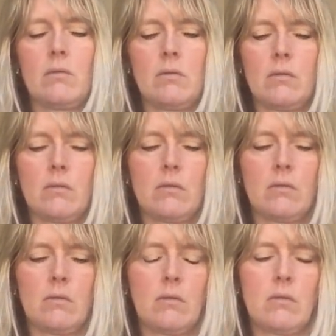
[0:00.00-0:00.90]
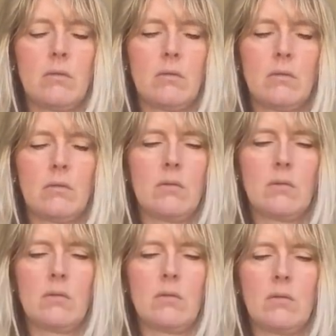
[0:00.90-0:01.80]

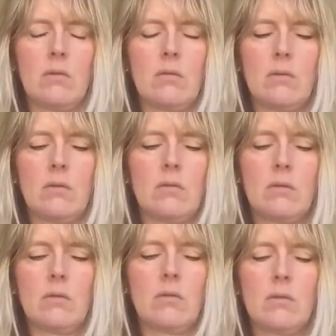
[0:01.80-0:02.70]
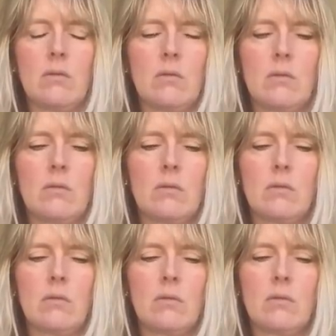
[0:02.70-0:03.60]

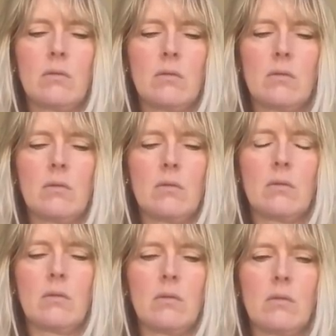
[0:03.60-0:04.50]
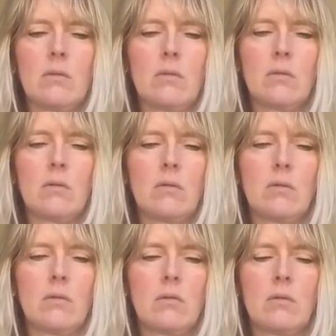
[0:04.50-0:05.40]

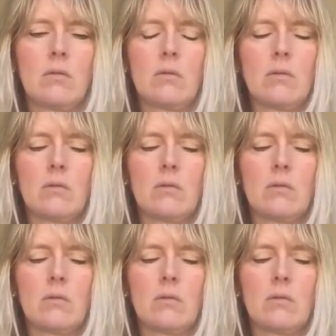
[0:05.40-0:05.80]
(silence)